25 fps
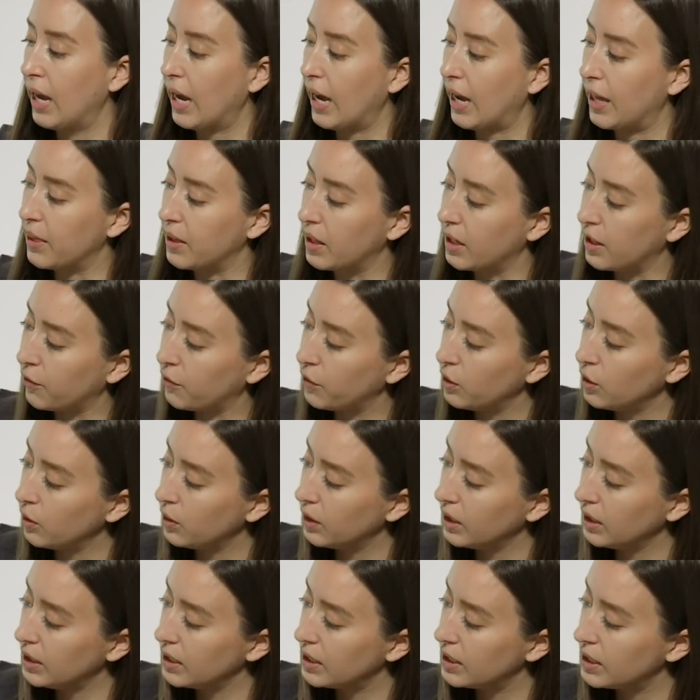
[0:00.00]
And then if you
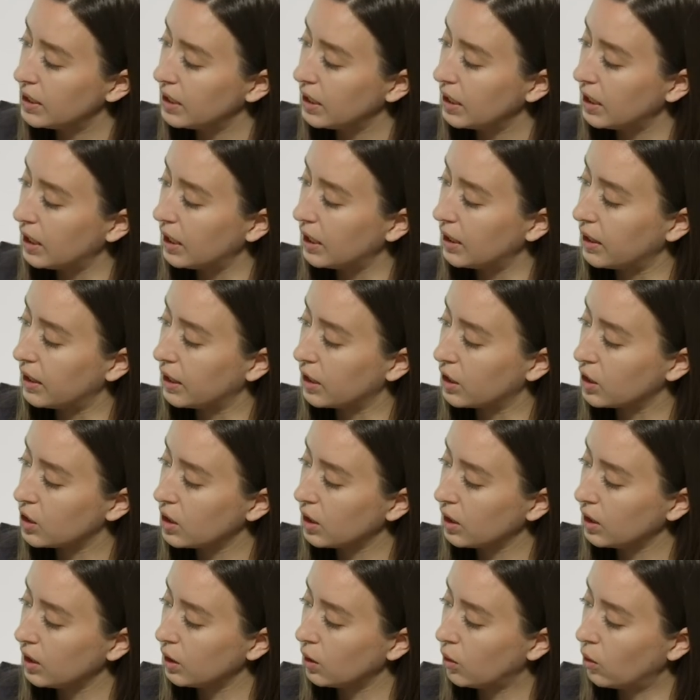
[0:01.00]
can see, there's
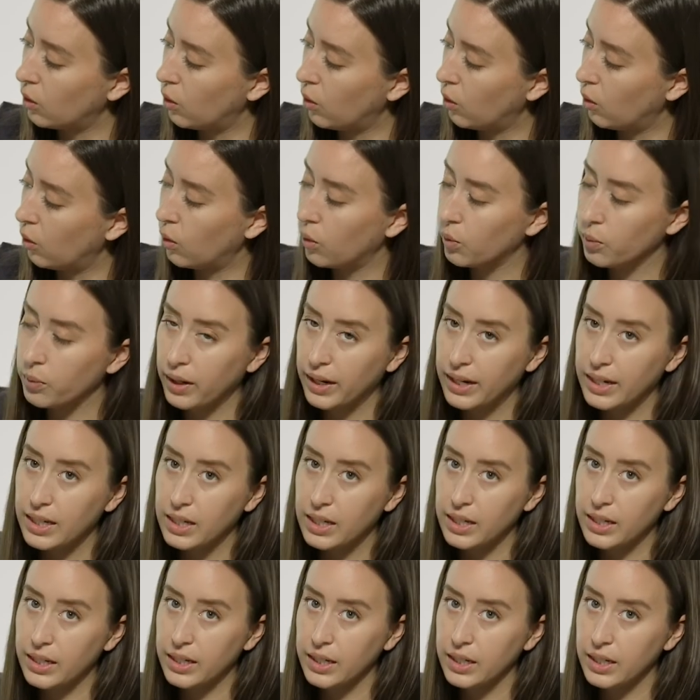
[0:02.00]
the little hole right
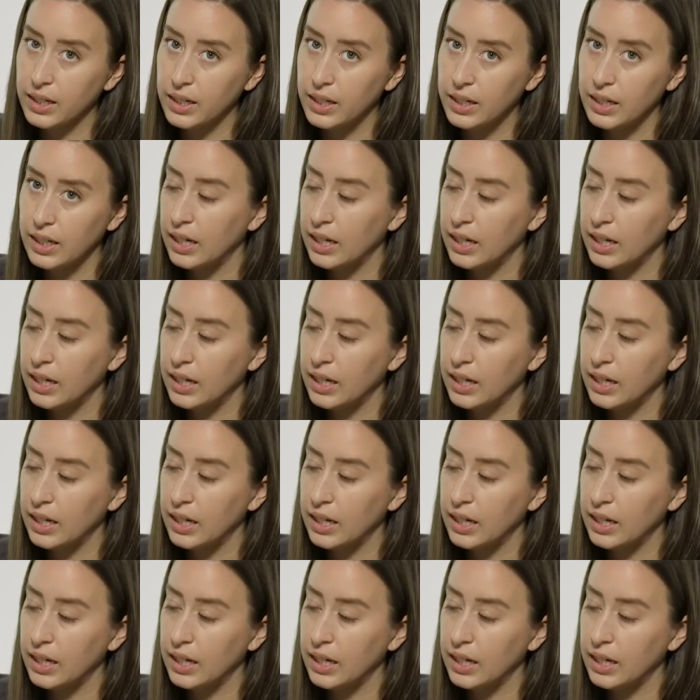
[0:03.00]
here